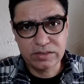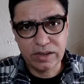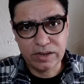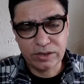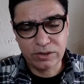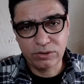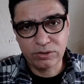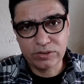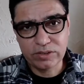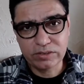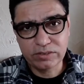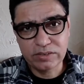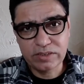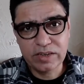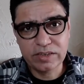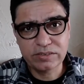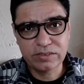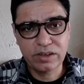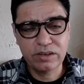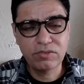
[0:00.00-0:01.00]
in the
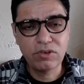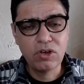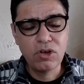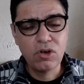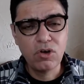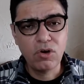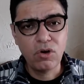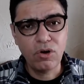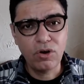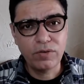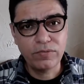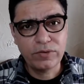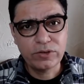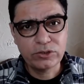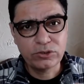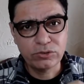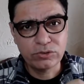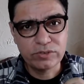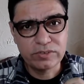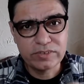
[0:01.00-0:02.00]
CSF, or if it
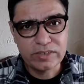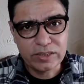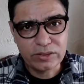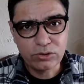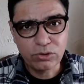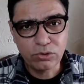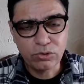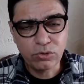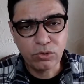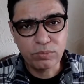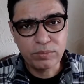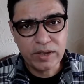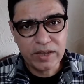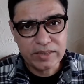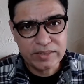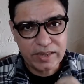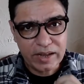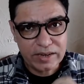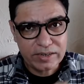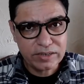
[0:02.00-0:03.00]
shows xanthochromia,
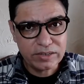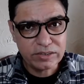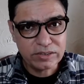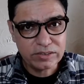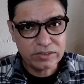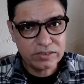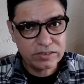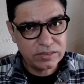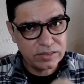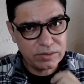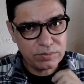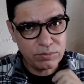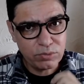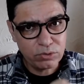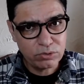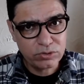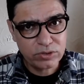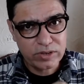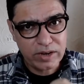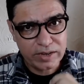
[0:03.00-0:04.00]
that is the
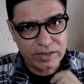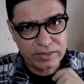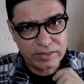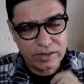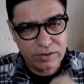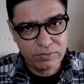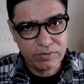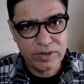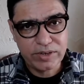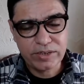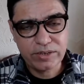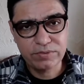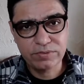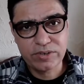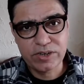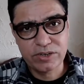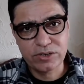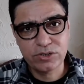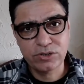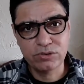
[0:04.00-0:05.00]
most definitive
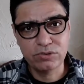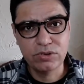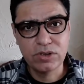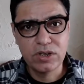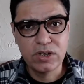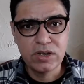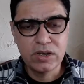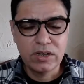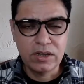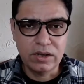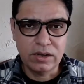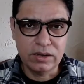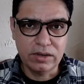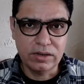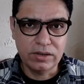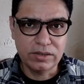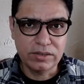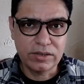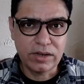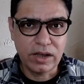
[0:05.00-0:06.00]
test to
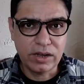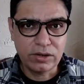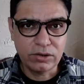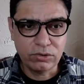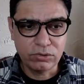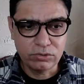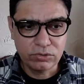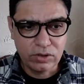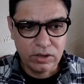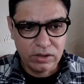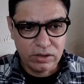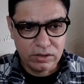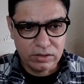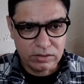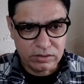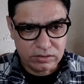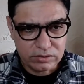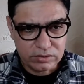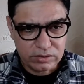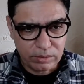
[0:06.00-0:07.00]
diagnose
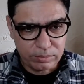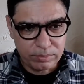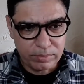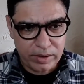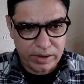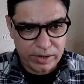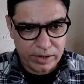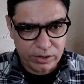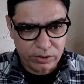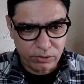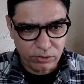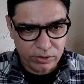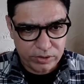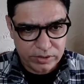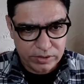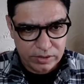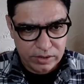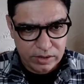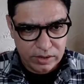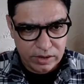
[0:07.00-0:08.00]
subarachnoid
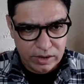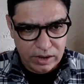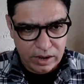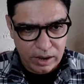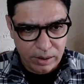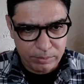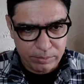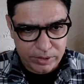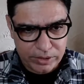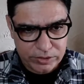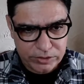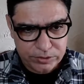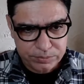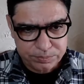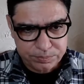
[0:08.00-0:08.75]
hemorrhage.